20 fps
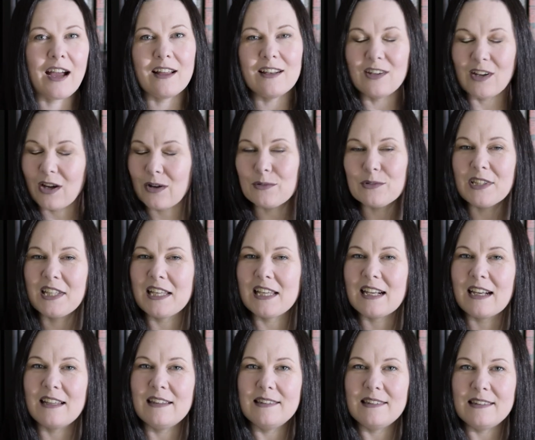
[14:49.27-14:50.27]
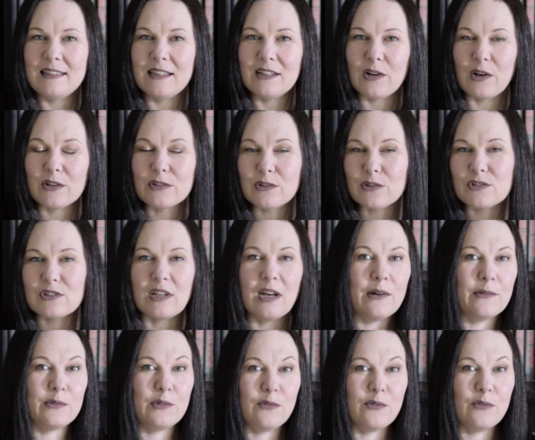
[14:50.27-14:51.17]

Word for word: not only can I see it on your shelves,